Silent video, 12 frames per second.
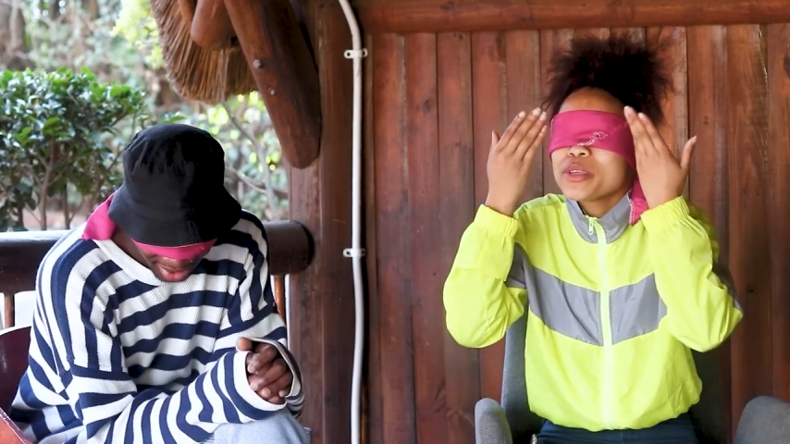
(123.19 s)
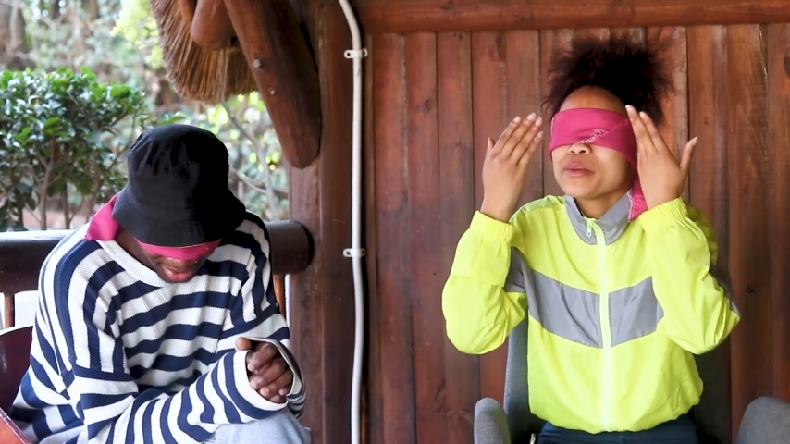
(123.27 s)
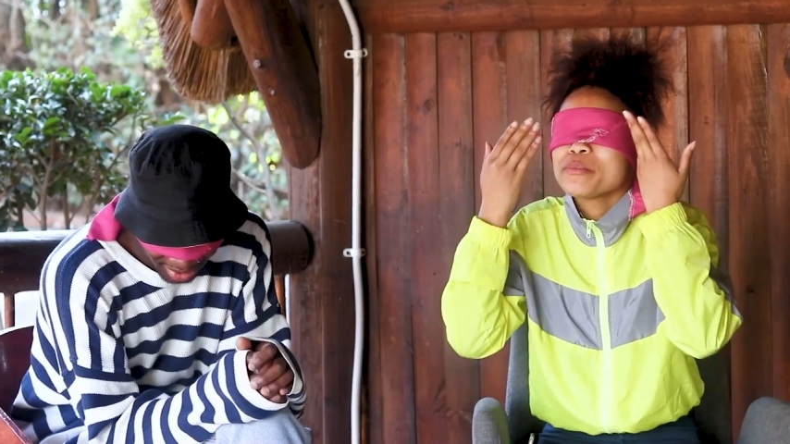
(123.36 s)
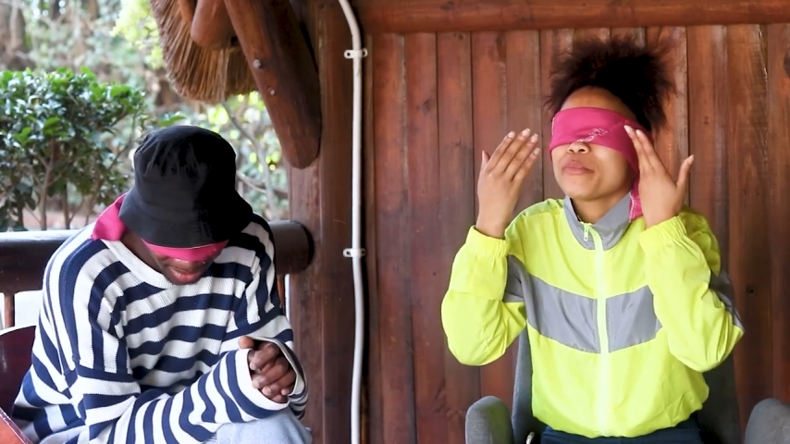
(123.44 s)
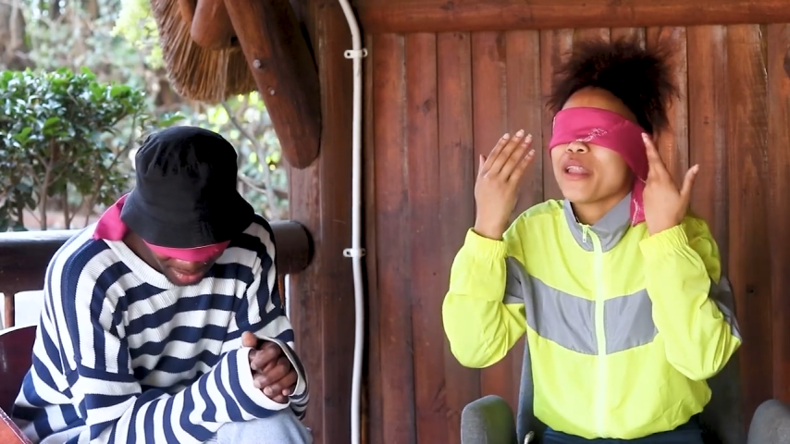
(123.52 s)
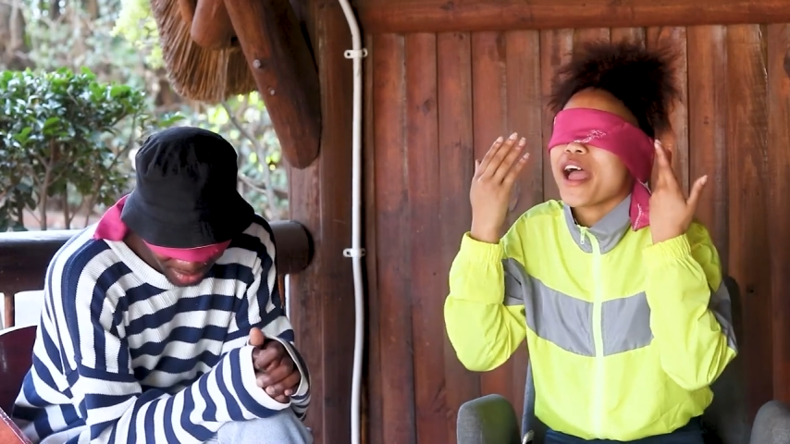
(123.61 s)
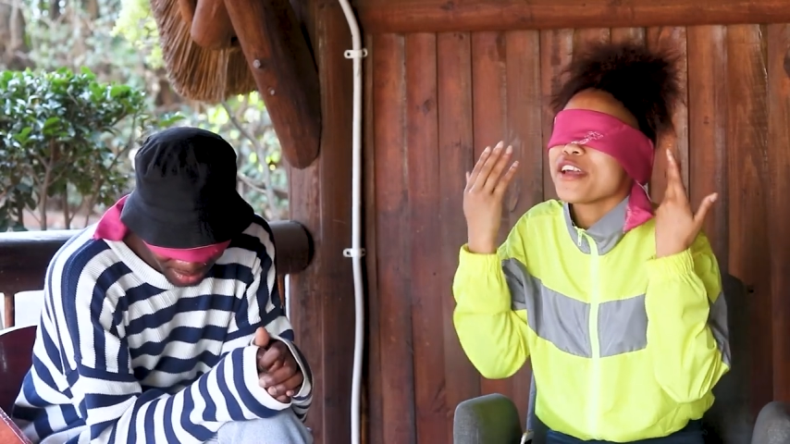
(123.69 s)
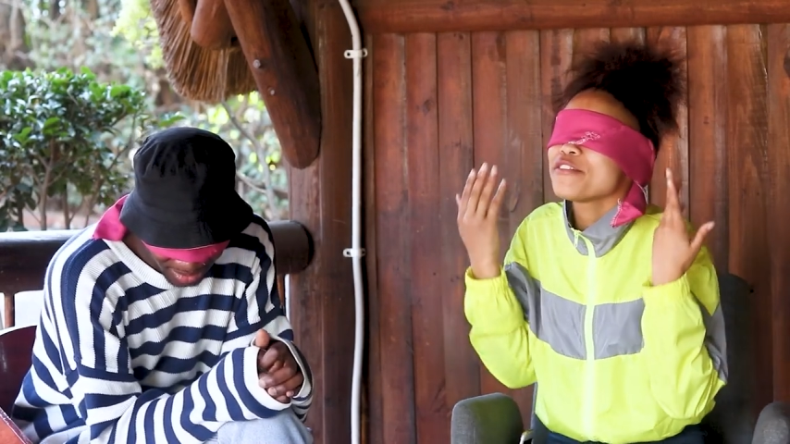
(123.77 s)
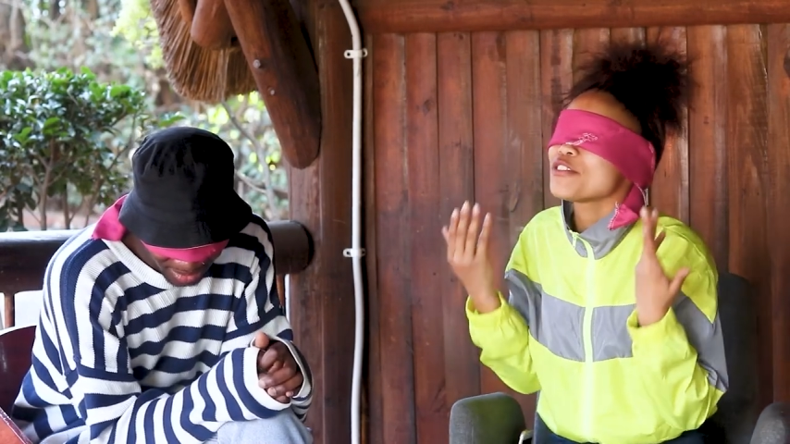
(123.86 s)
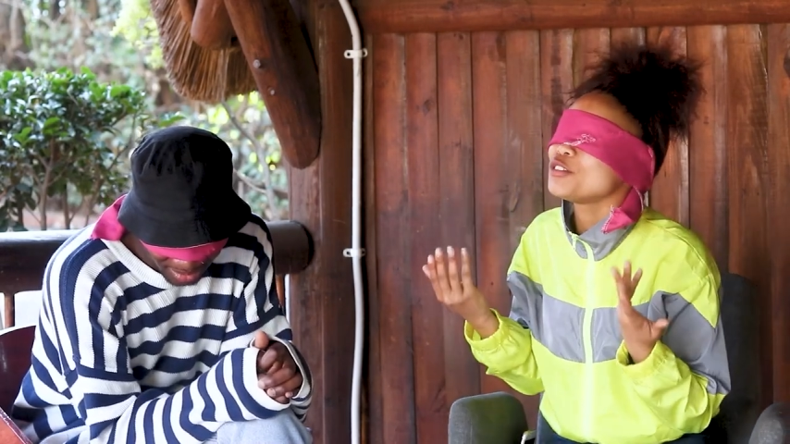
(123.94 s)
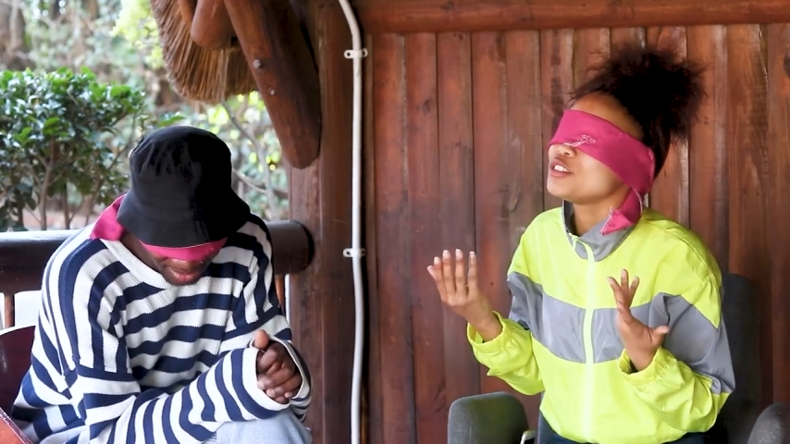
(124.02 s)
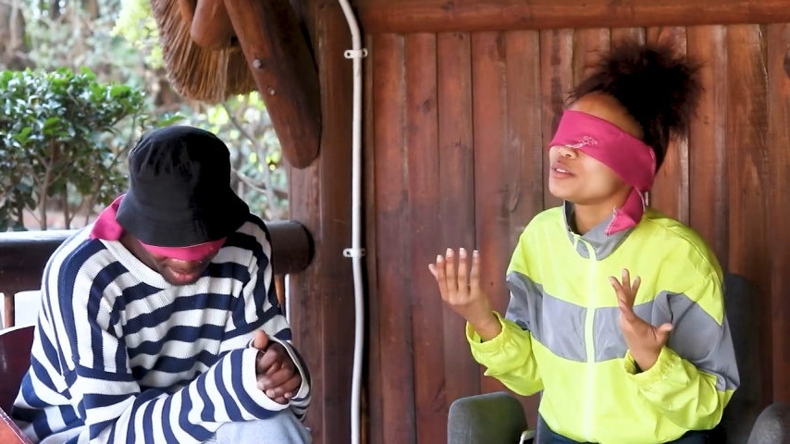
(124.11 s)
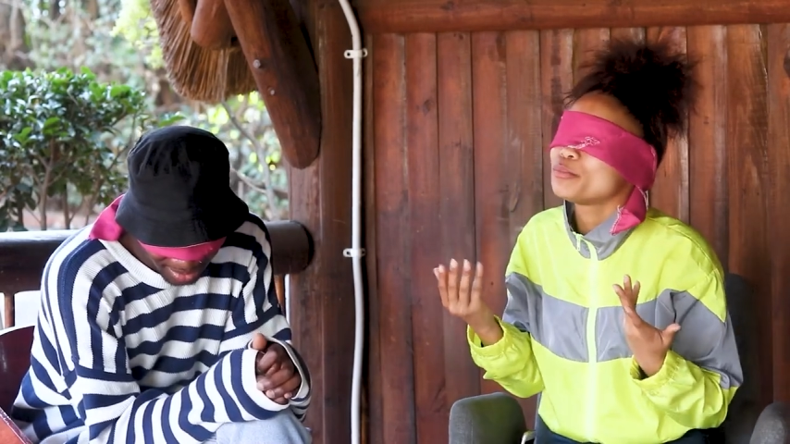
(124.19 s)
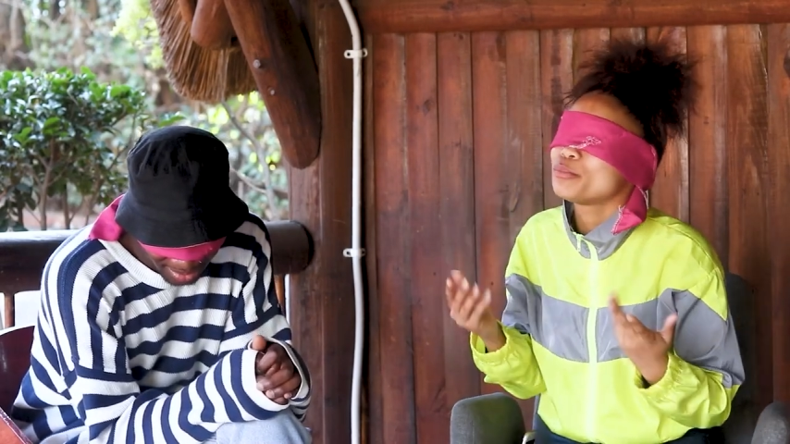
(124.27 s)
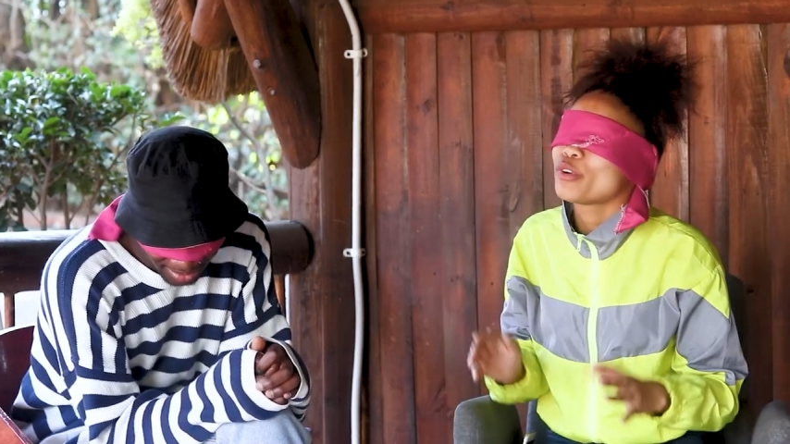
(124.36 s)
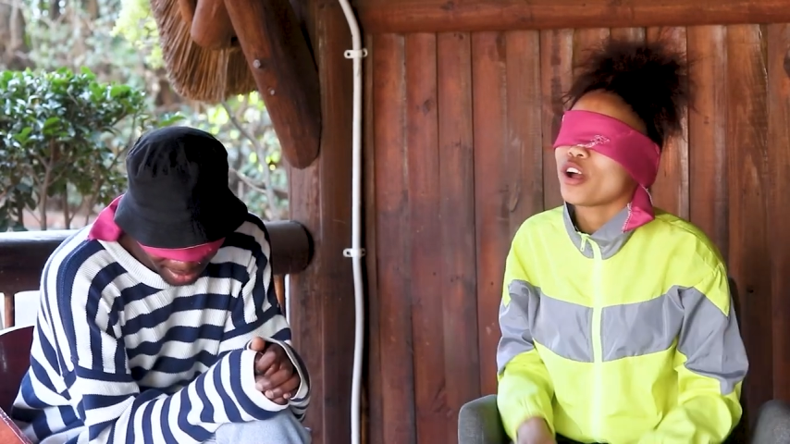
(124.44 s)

being blindfolded.